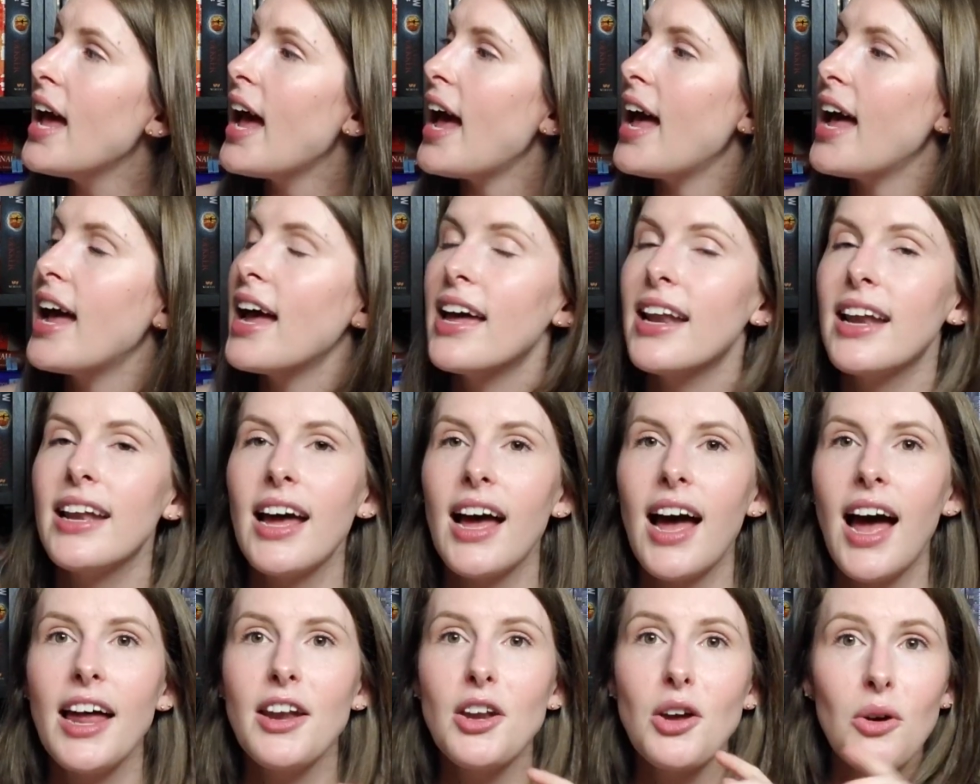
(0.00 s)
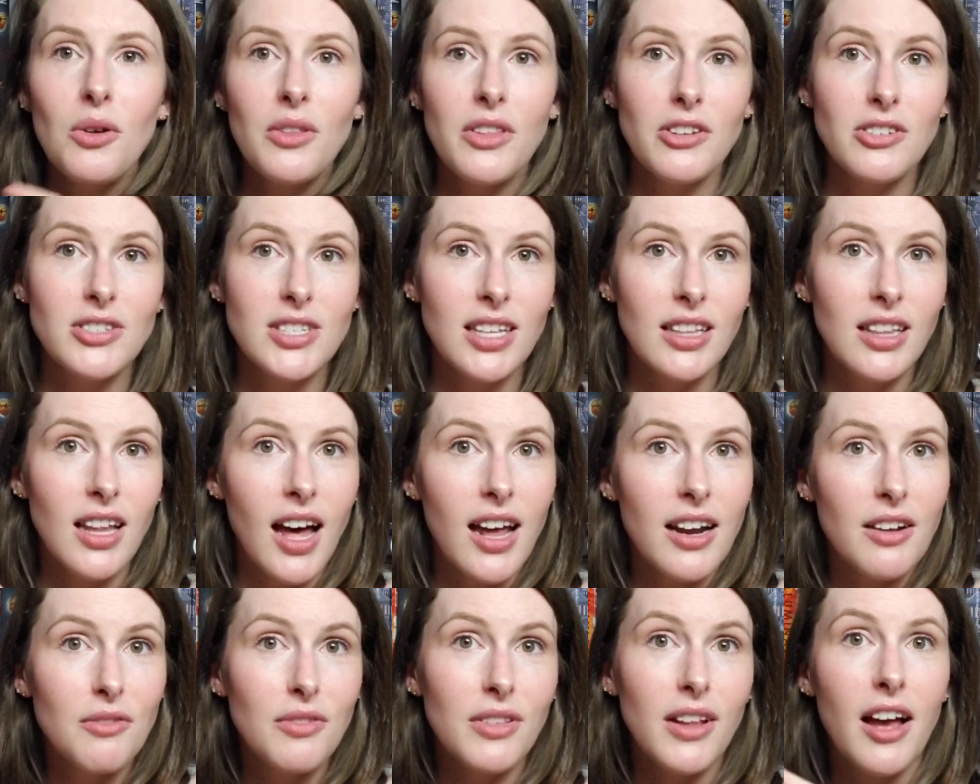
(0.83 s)
And I know there's a lot
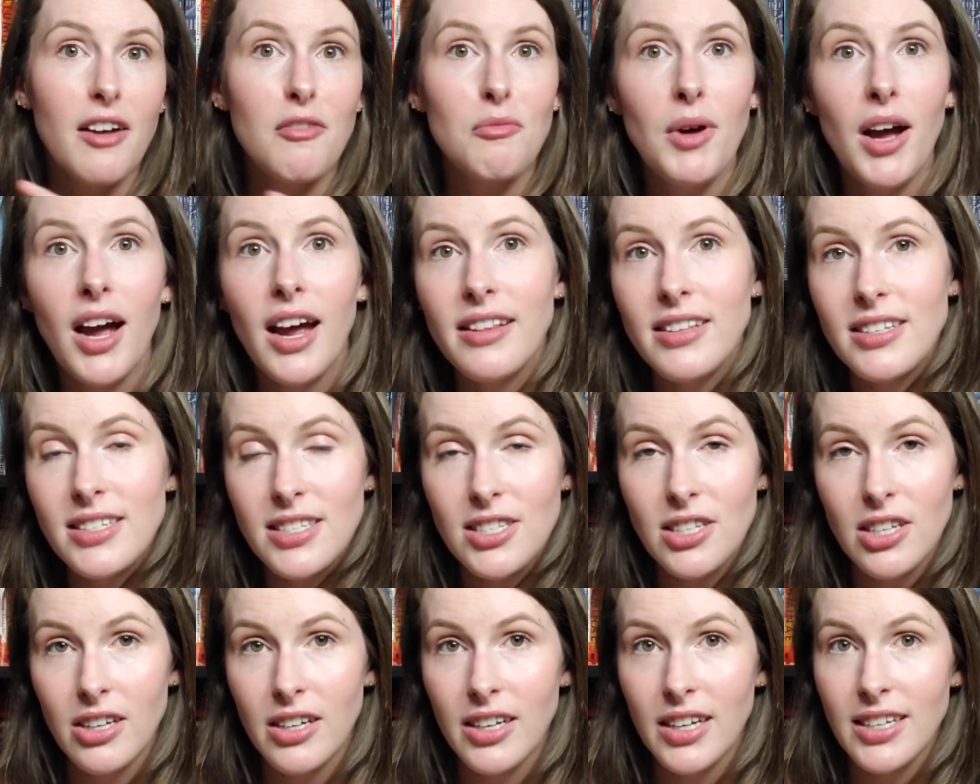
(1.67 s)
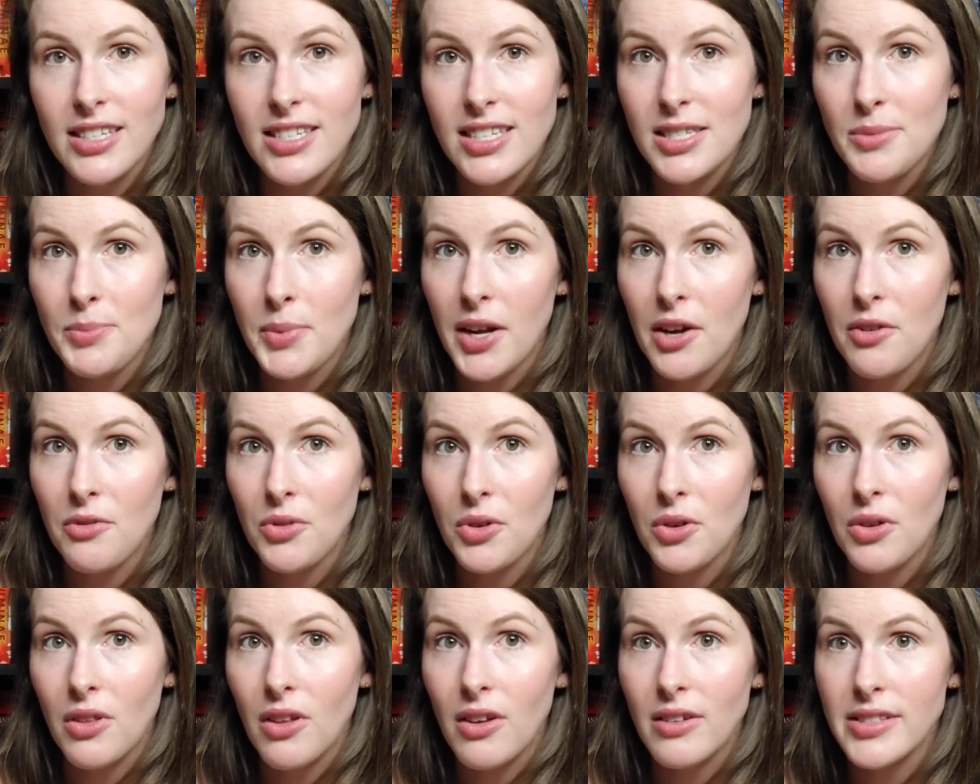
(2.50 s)
of love behind this series. It's been out
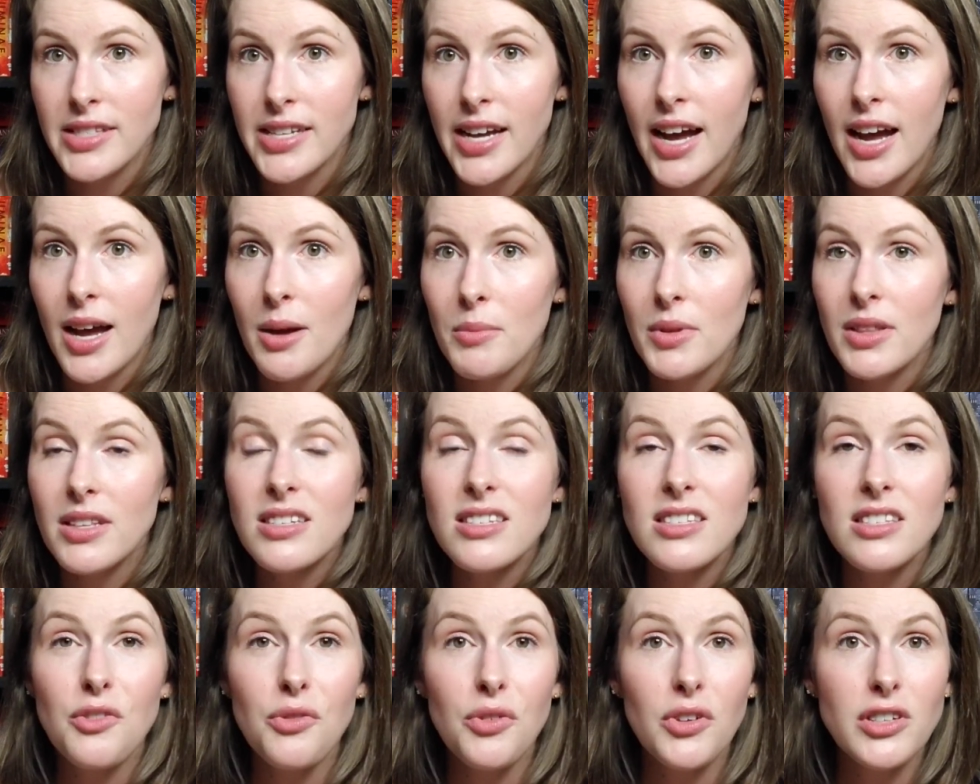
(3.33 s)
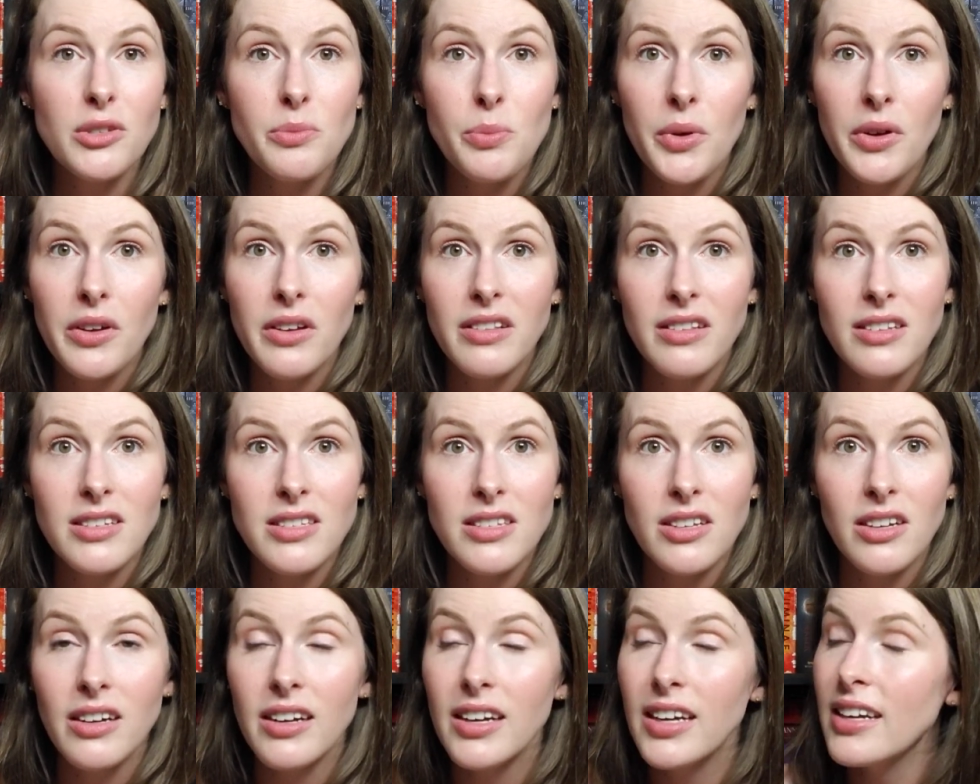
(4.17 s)
for a long time, but this is the first book in the
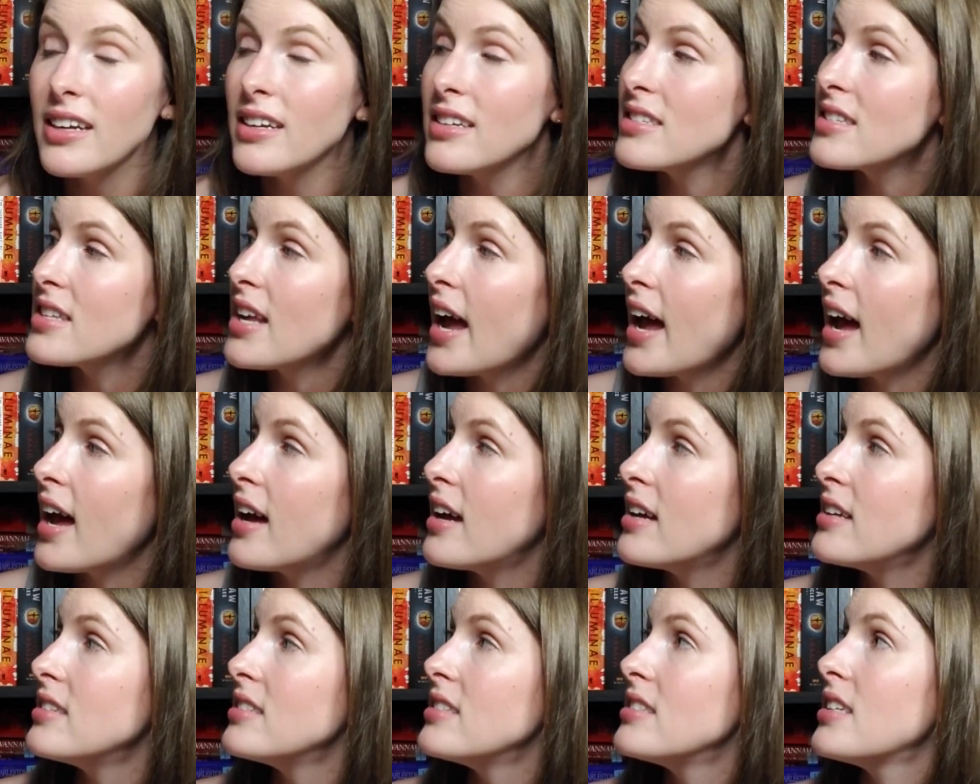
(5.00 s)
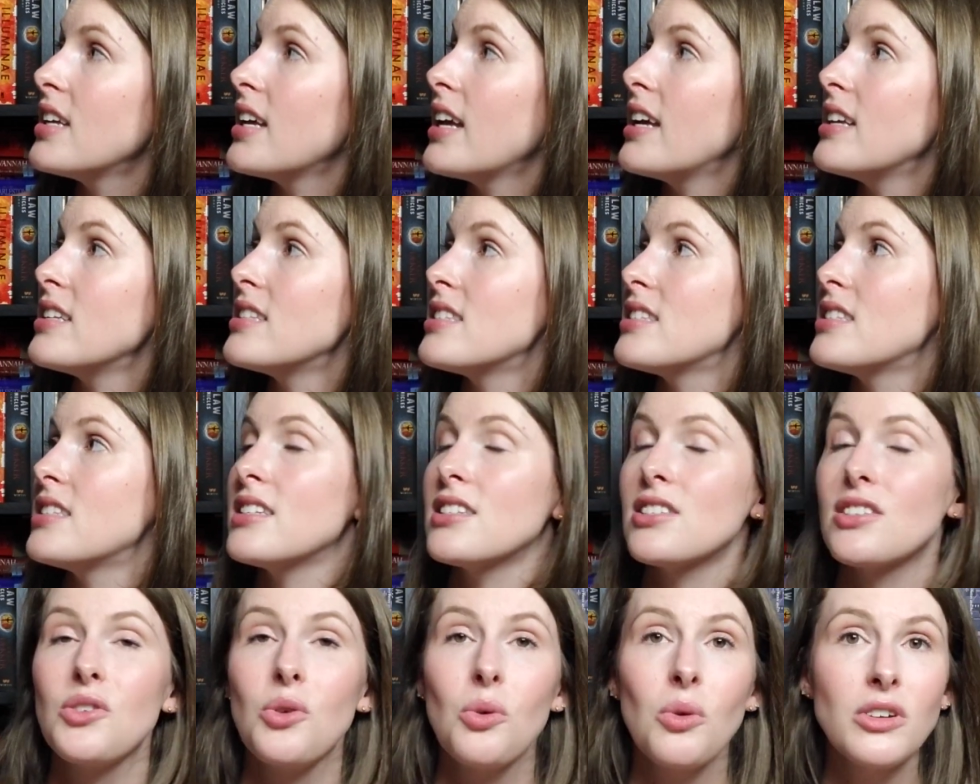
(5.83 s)
series, and it's
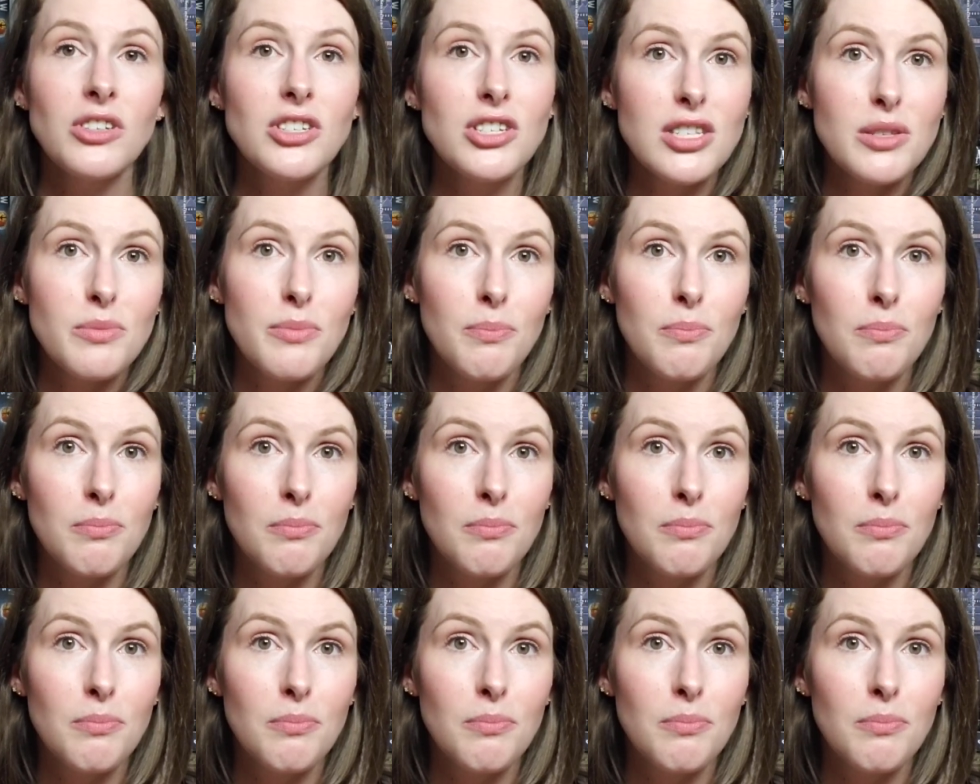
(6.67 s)
this gorgeous